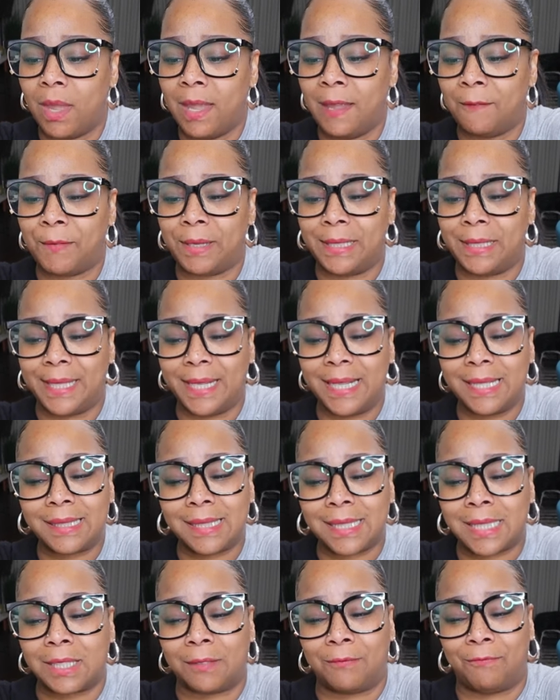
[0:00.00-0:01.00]
if it
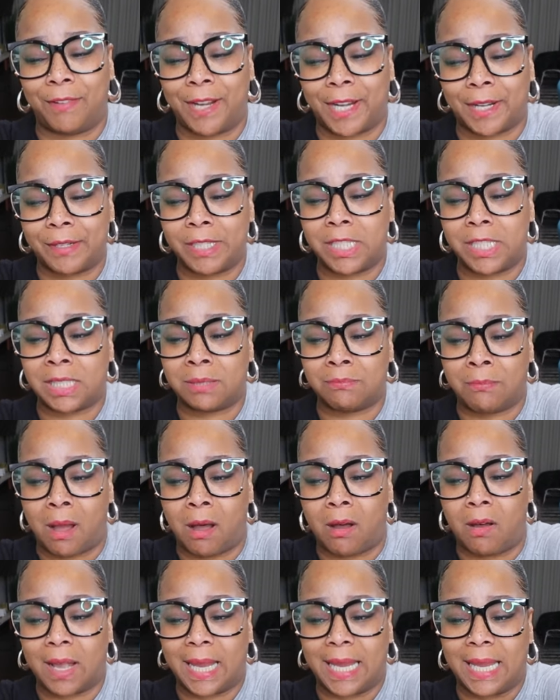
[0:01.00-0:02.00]
does, it's a very
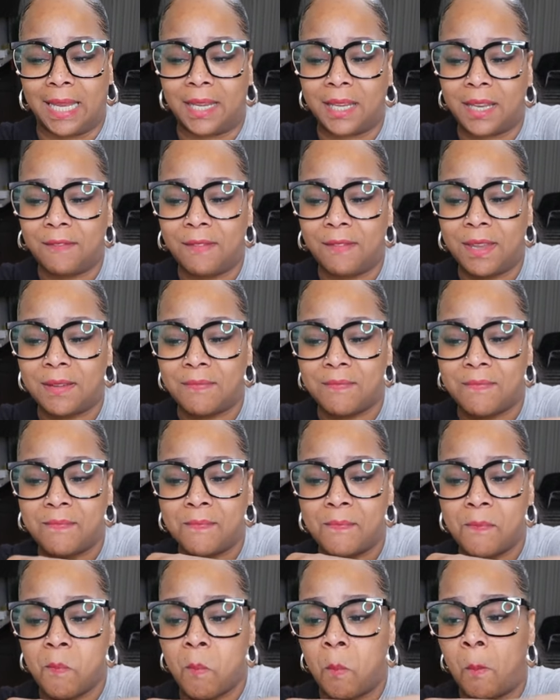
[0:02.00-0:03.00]
small hint of it.
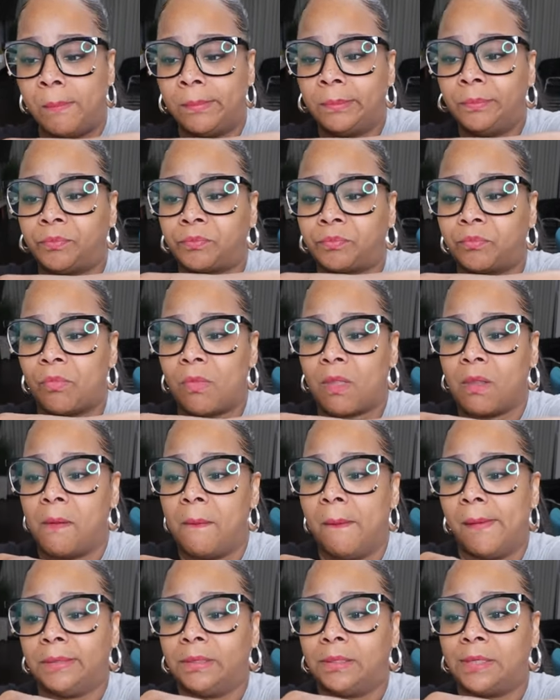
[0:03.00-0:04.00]

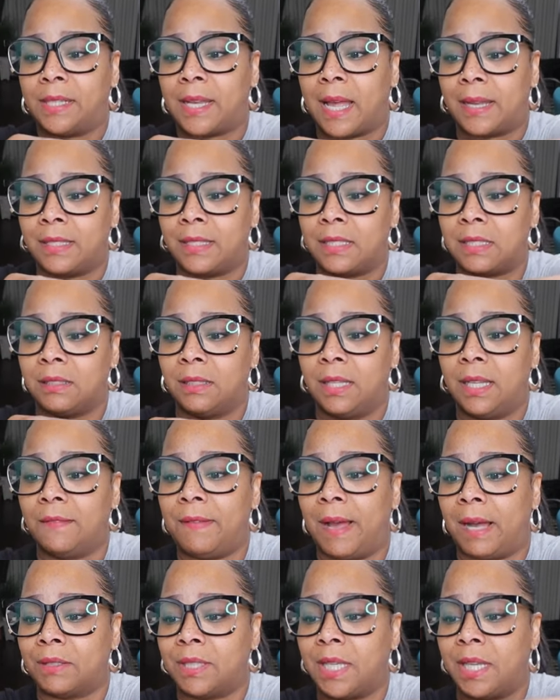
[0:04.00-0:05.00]
And I just
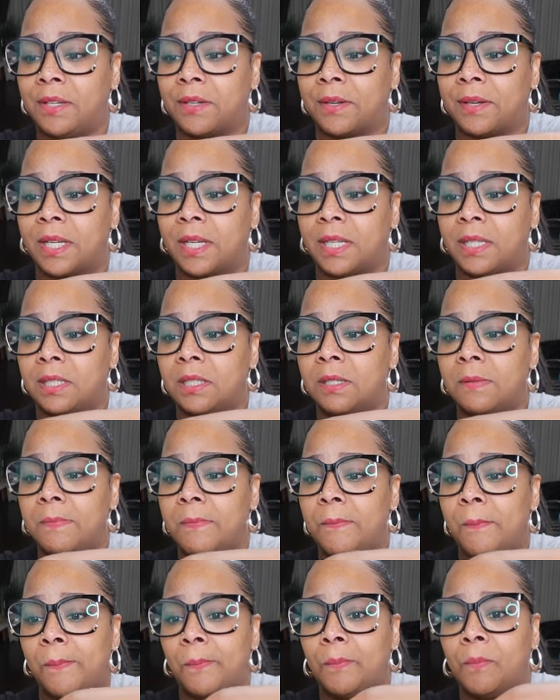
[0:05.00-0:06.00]
love how tender it is.
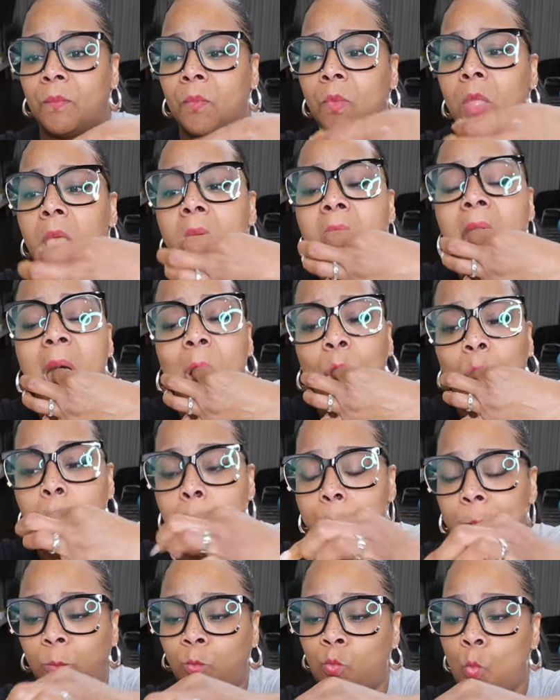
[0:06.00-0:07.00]

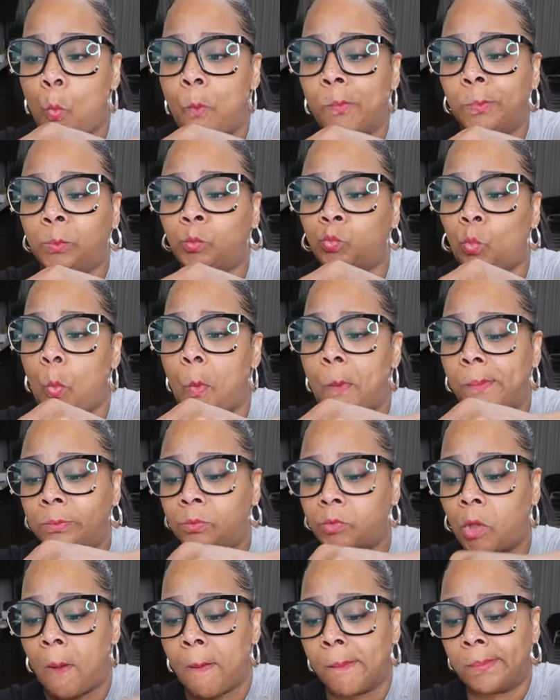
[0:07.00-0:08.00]
Mm,
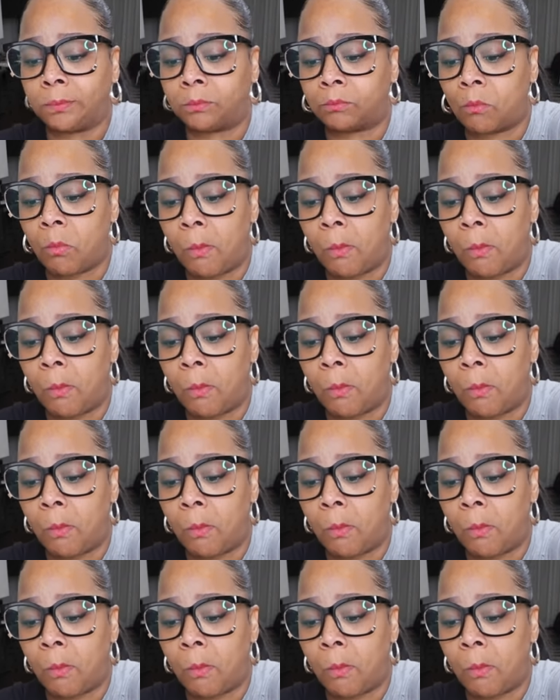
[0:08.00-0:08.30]
okay.